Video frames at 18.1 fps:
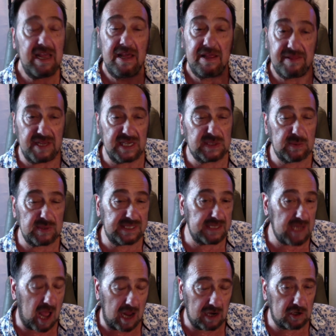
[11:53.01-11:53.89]
This was
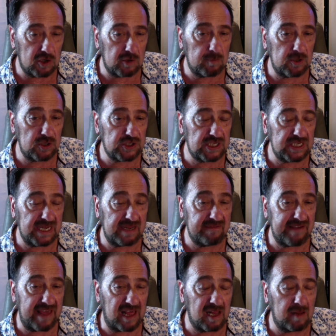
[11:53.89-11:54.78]
not commercially
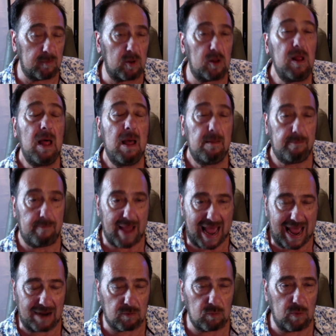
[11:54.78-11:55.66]
available
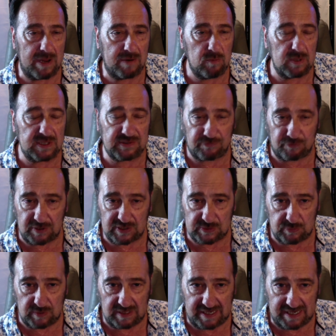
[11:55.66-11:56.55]
back when it was
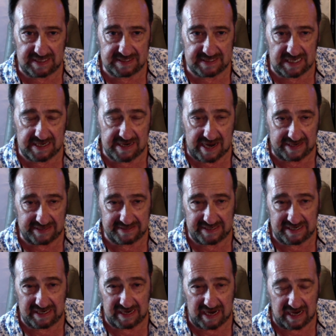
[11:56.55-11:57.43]
first released in
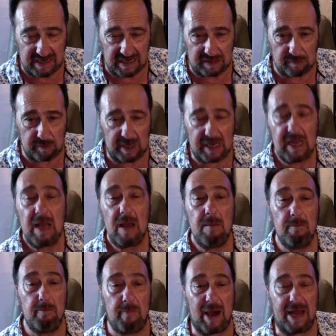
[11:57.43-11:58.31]
1983,
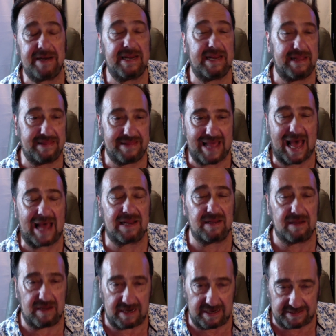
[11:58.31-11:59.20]
but in that
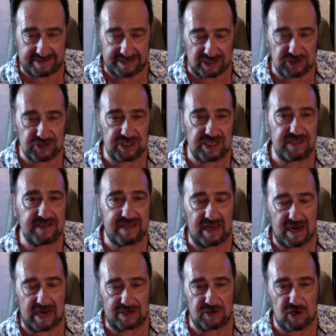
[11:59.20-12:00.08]
edition that
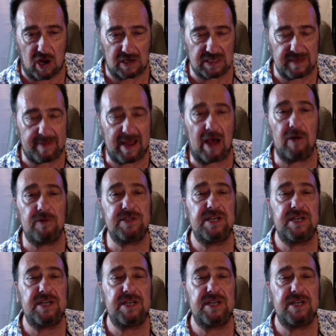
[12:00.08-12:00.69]
I talked about,